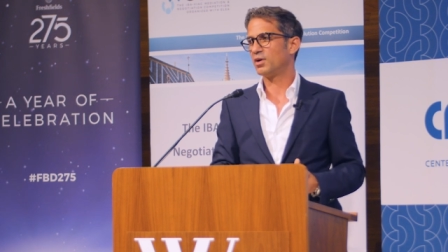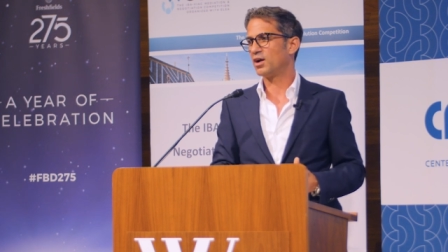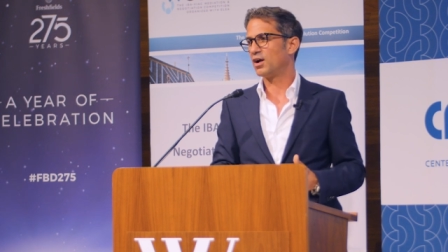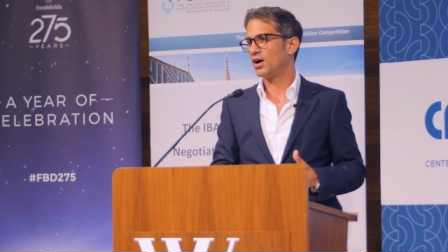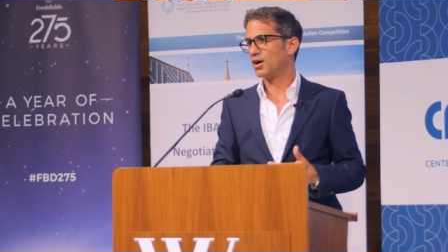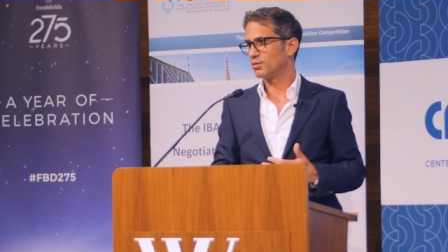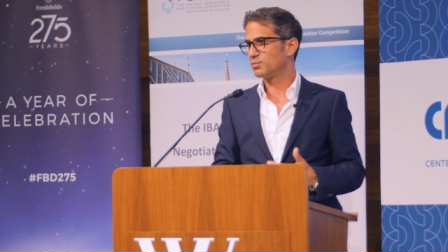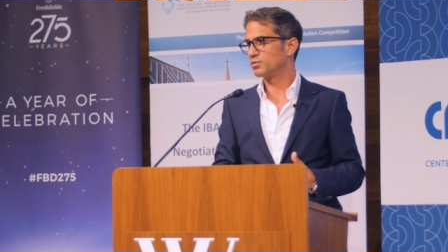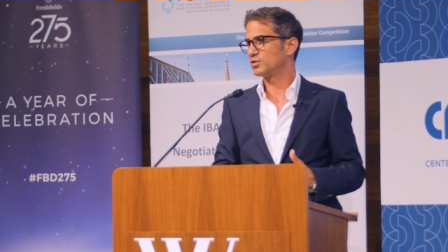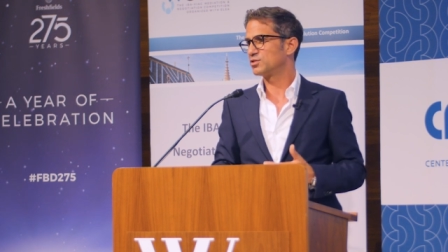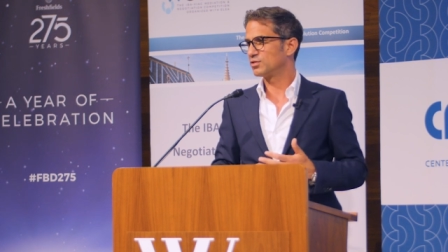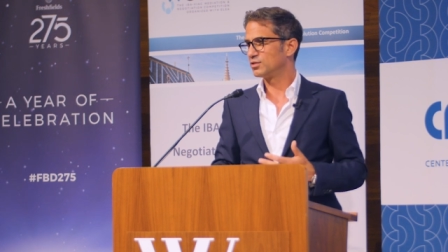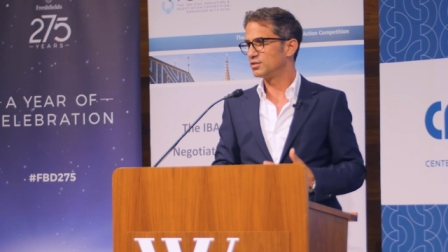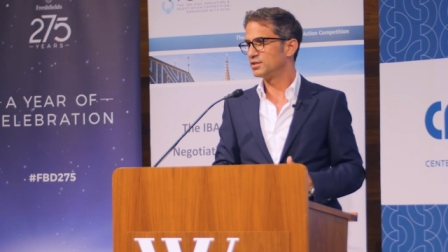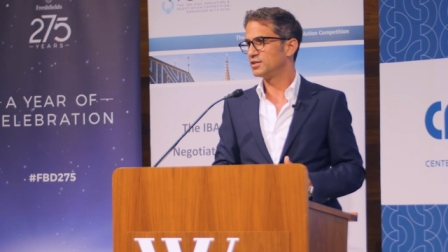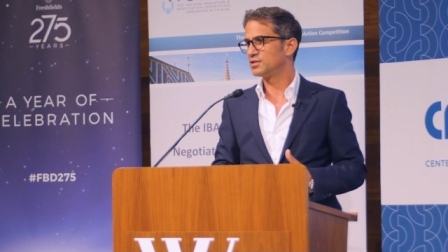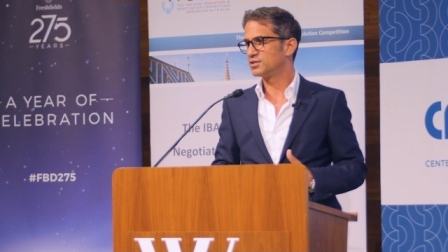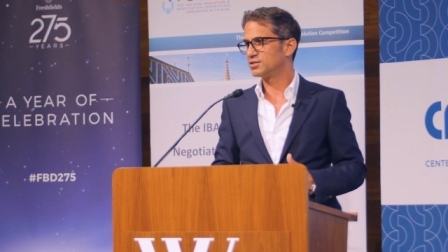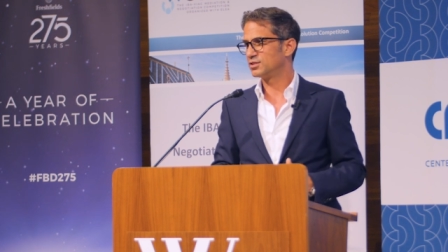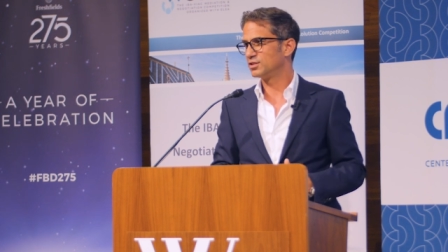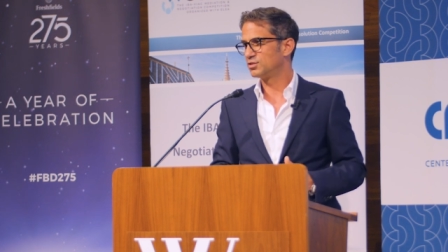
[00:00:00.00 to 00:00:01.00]
by arbitral
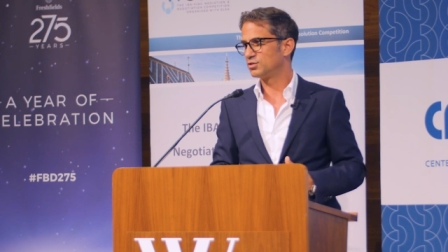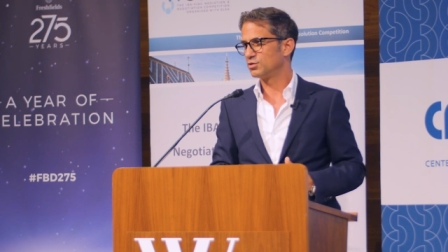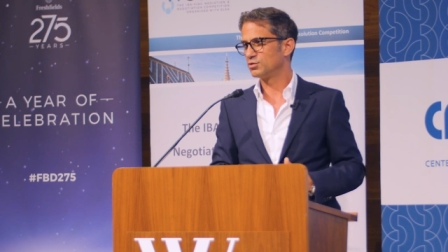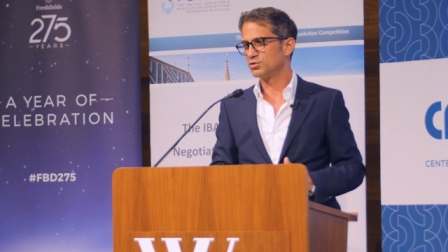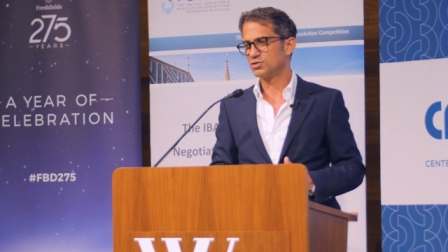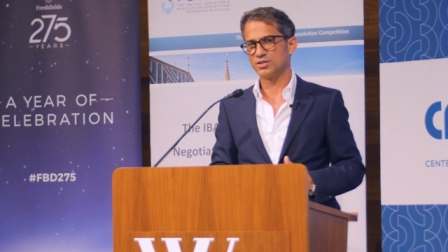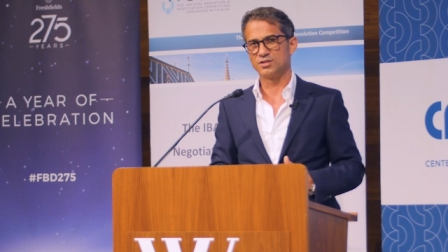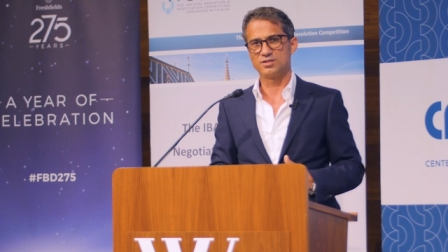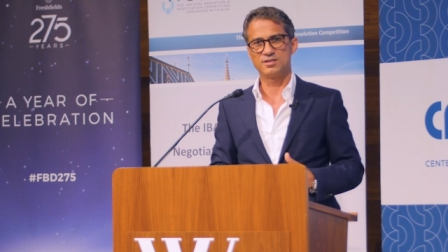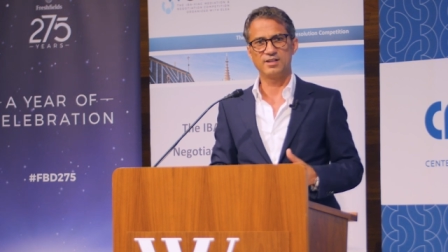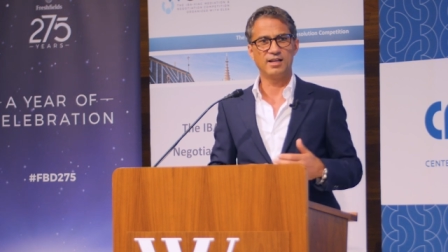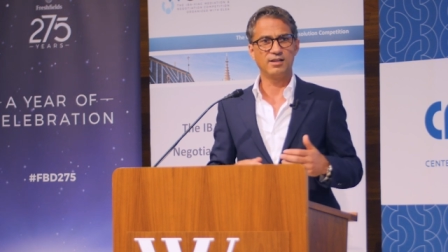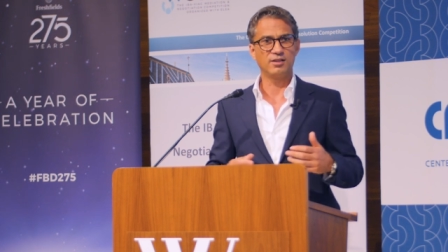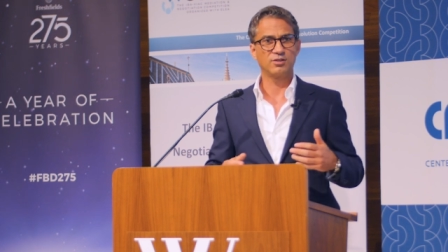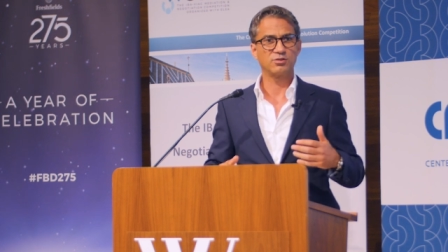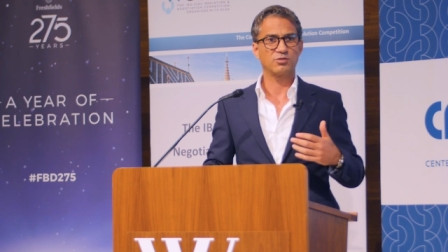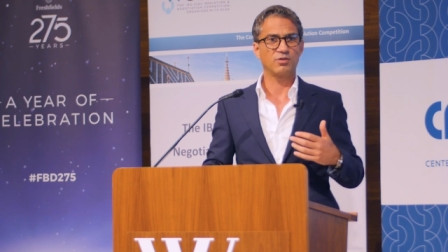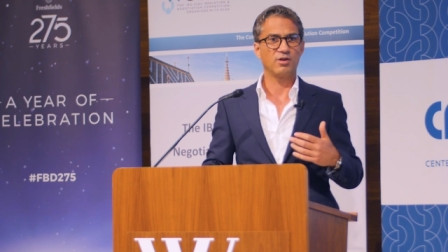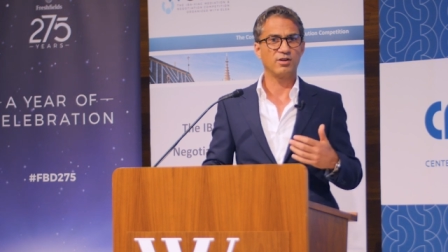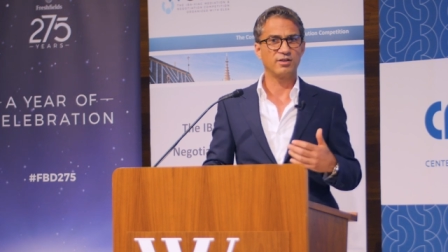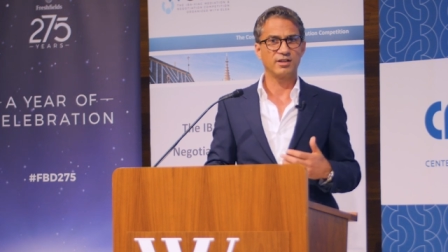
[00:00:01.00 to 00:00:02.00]
institutions,
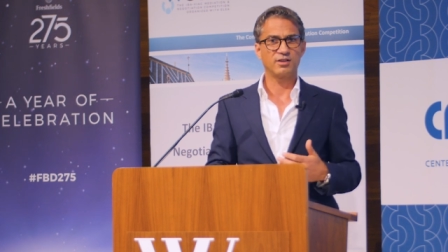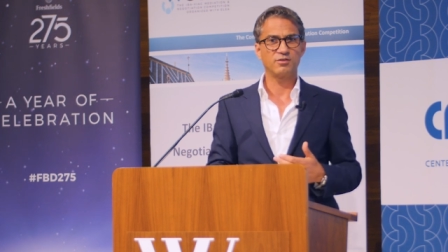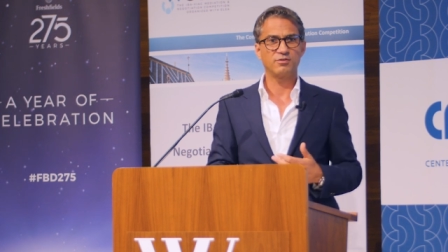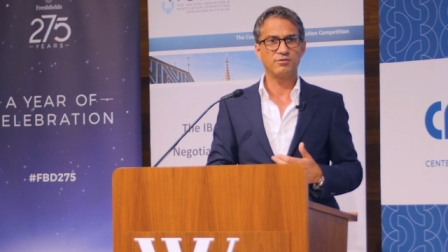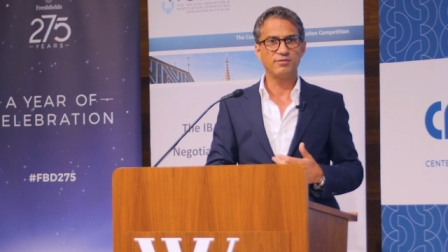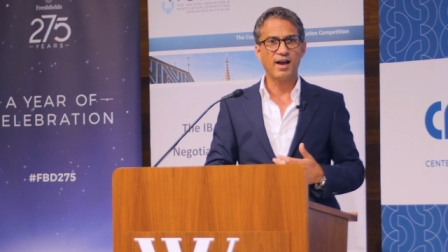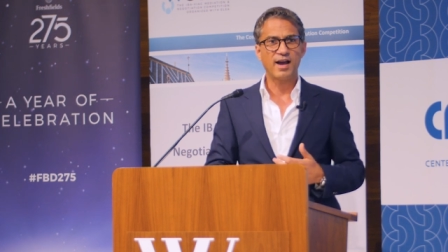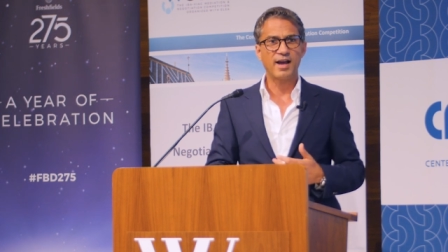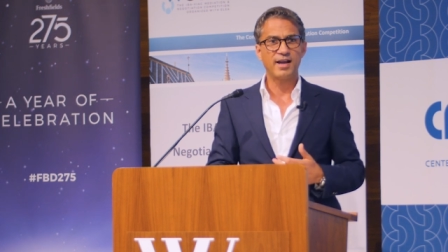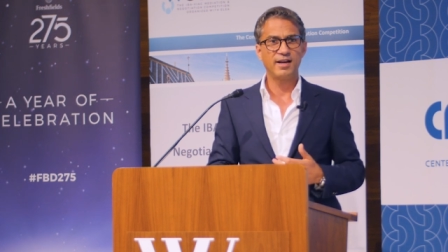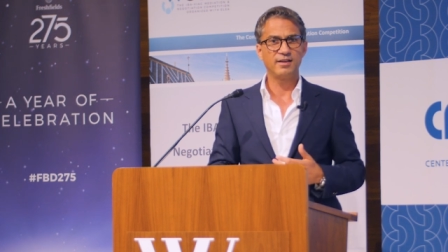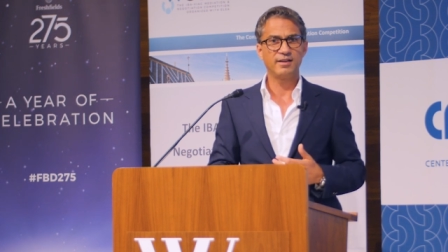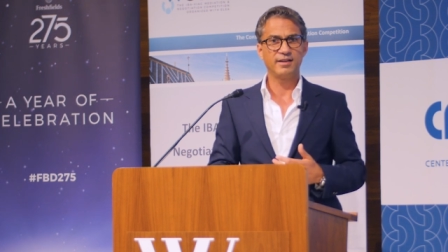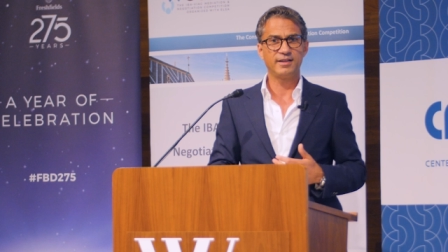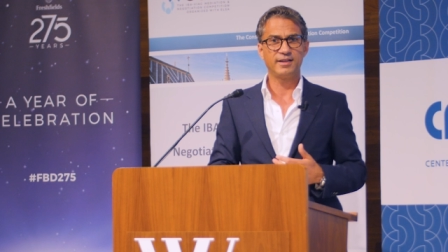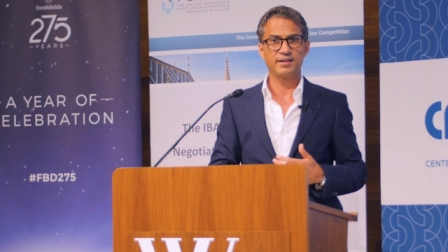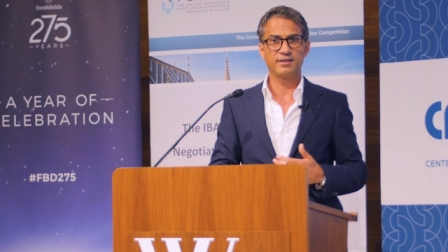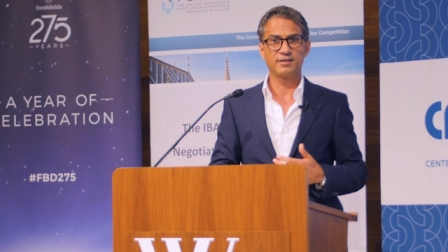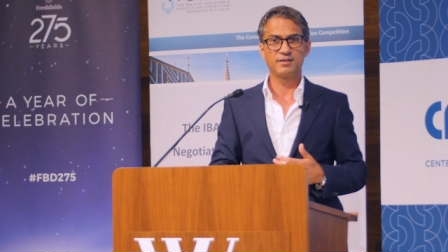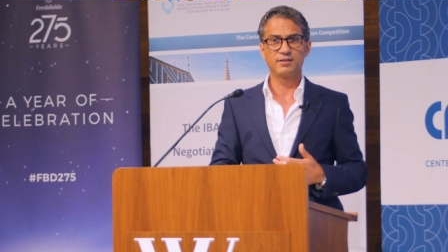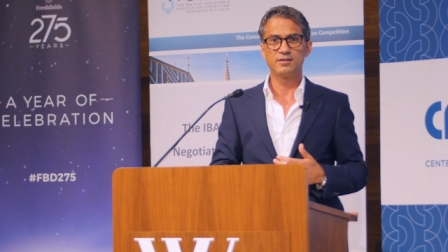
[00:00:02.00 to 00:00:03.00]
electronic
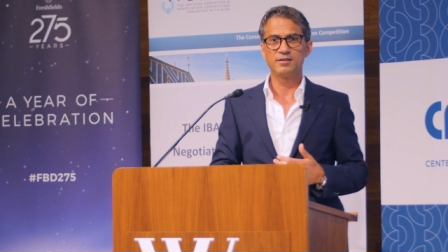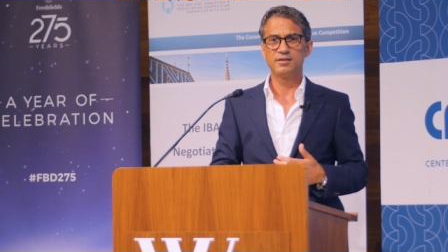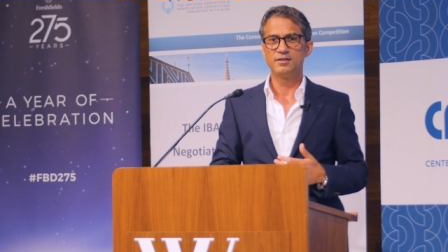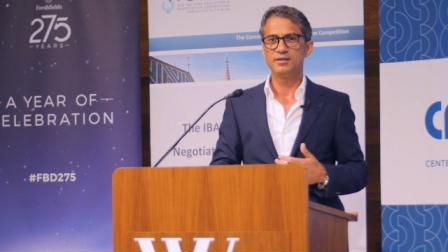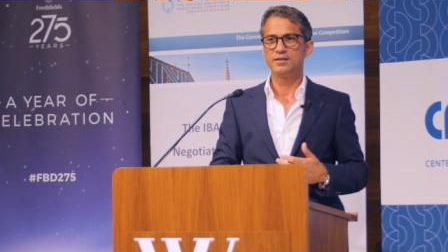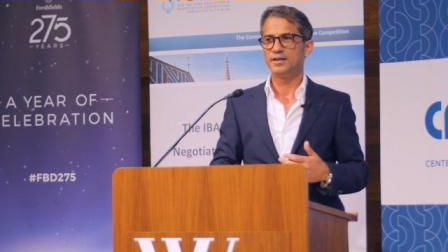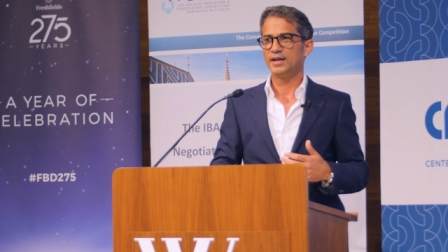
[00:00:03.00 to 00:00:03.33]
filing,